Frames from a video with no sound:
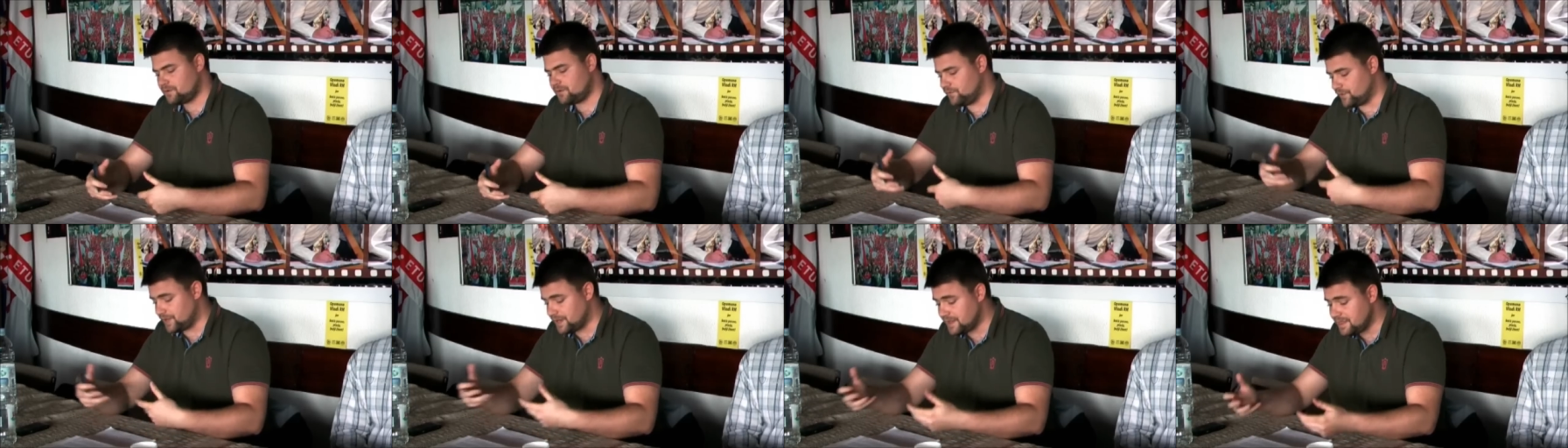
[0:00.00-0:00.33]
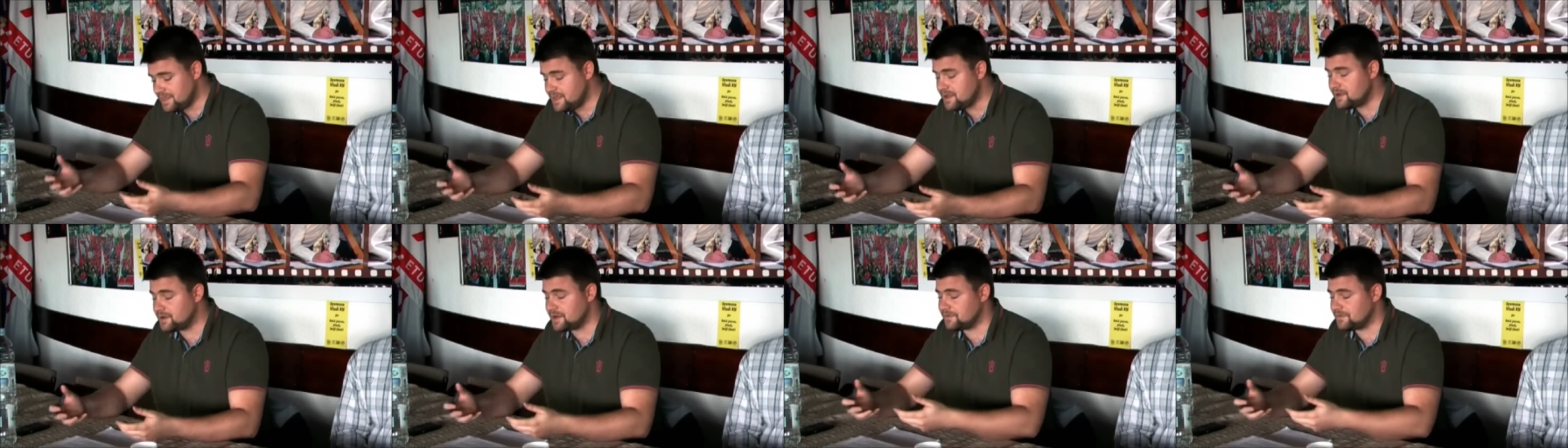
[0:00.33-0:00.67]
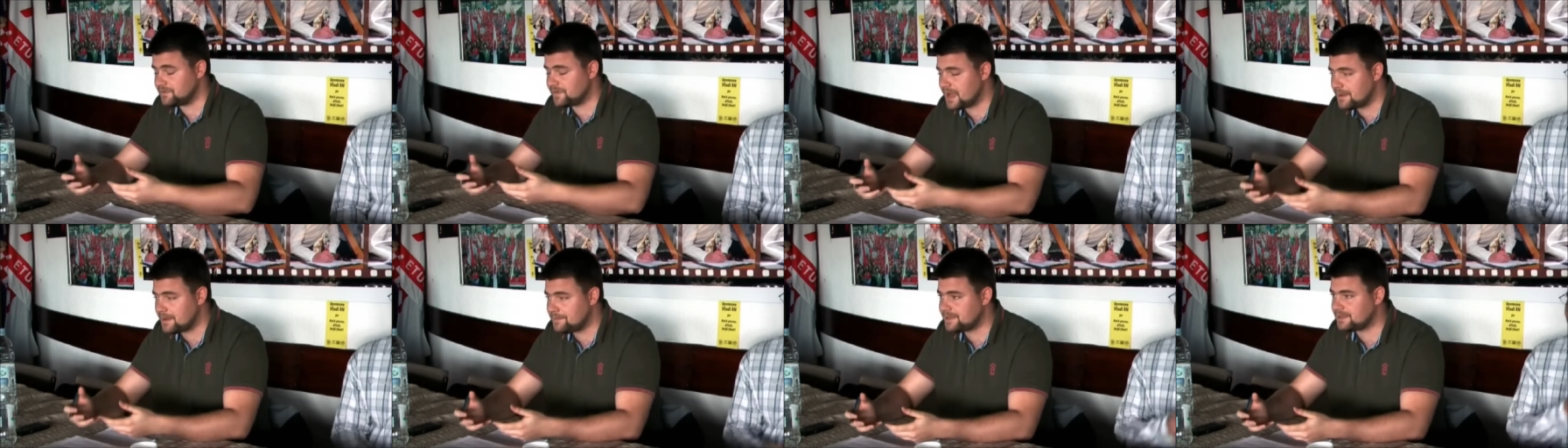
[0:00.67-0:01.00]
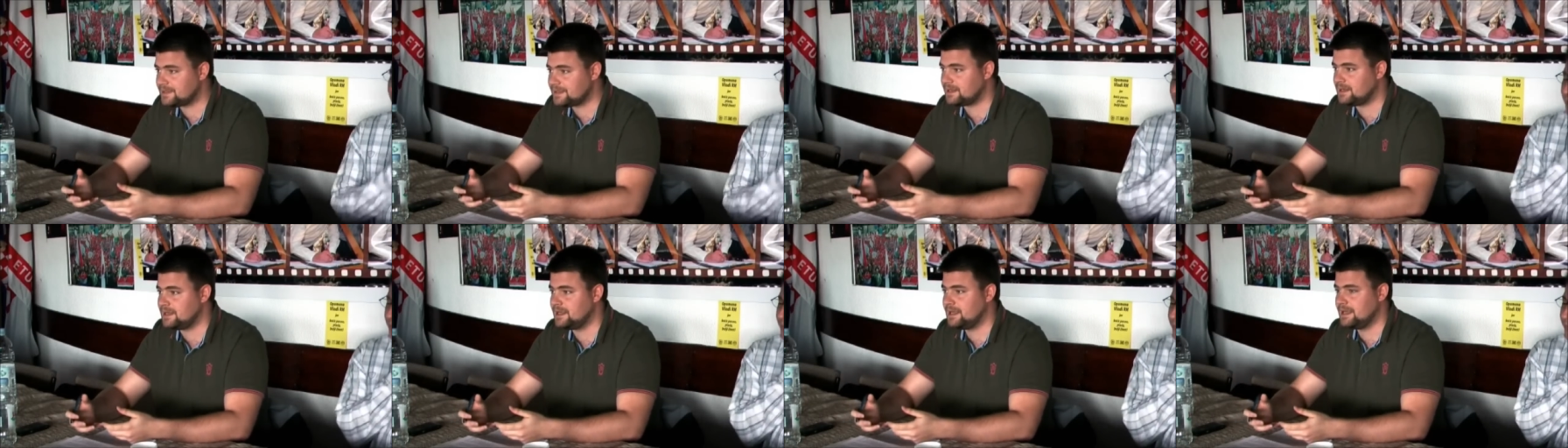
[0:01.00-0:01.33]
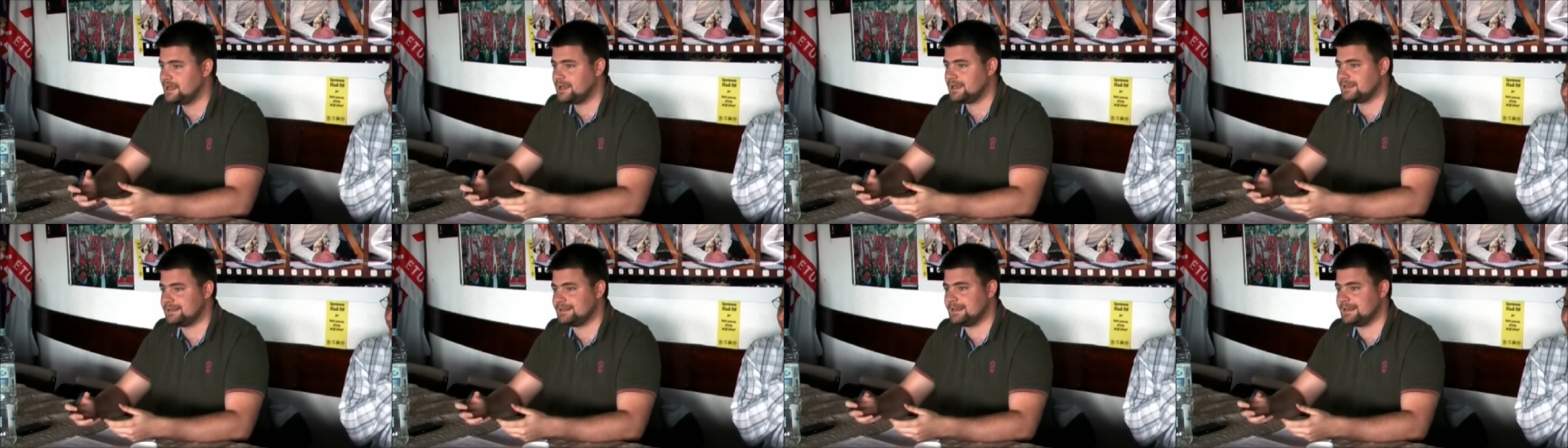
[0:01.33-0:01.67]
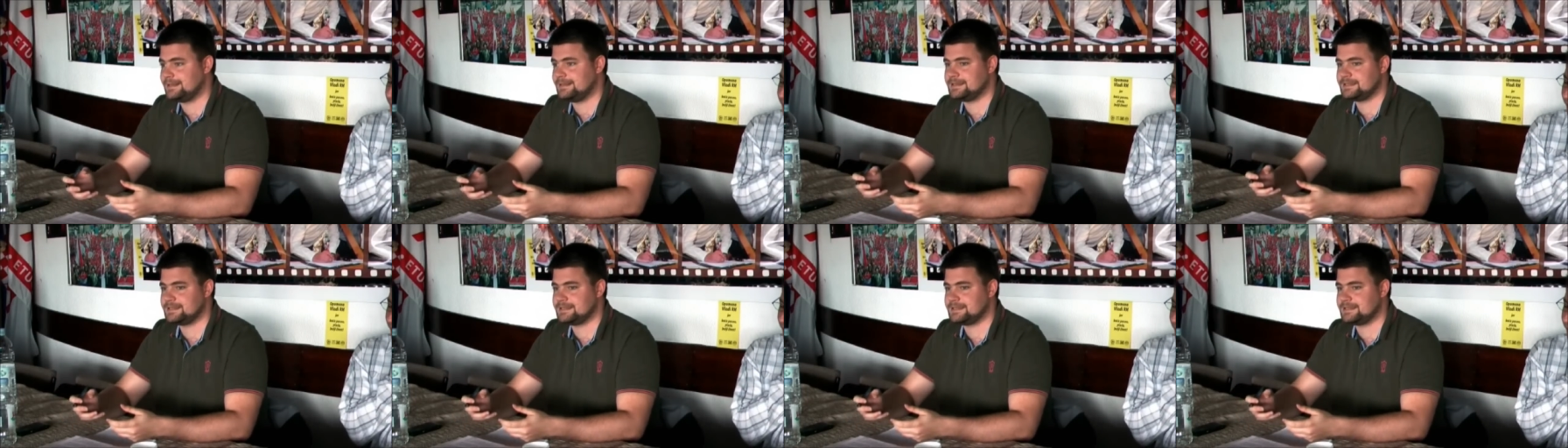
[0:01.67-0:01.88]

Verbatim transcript: for a theory of capital that